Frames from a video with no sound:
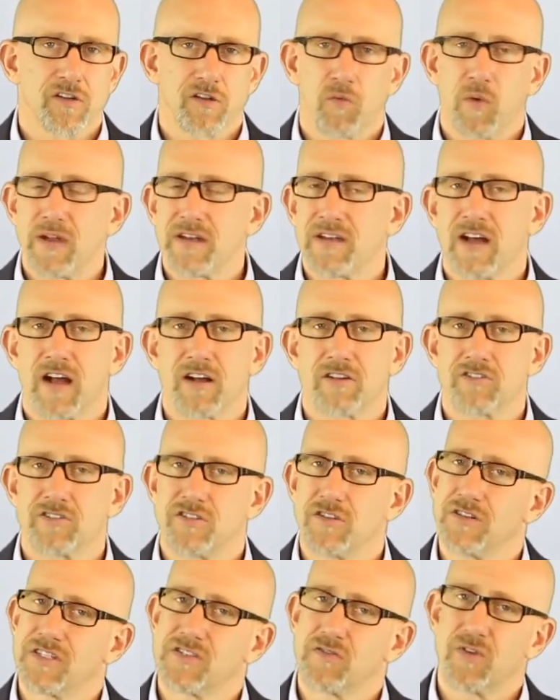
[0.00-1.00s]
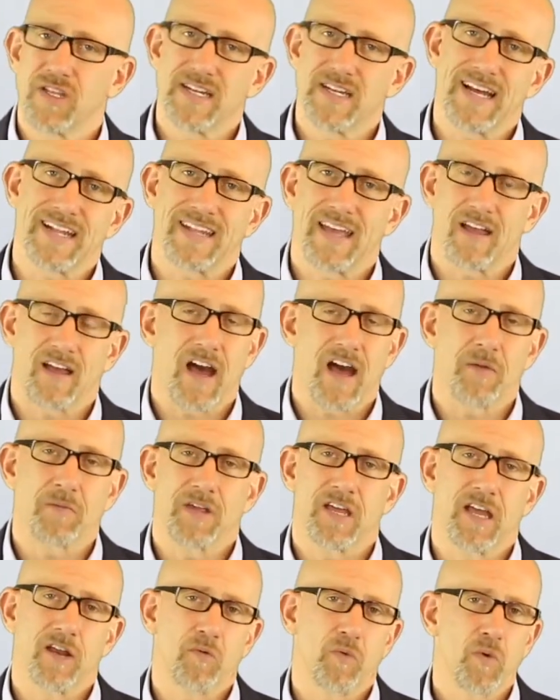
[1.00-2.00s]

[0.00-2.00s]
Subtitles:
And the way doctors do it, it's really not that complicated.